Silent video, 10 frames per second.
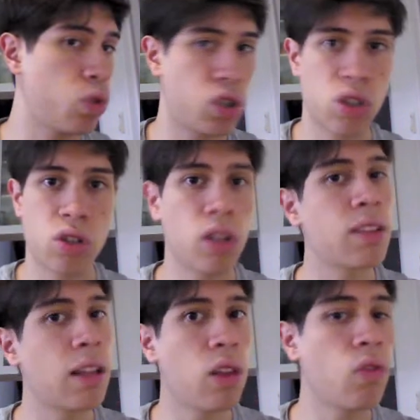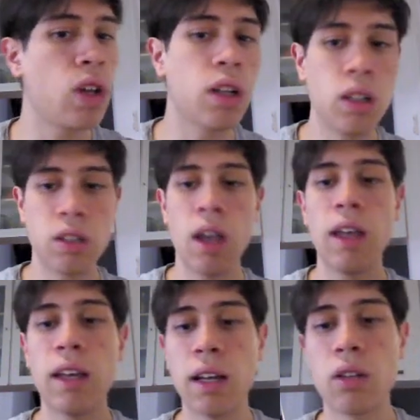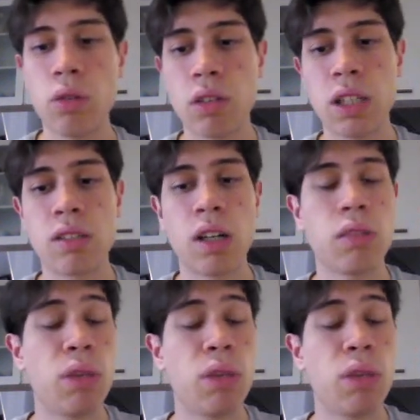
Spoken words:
is not that difficult, and obviously start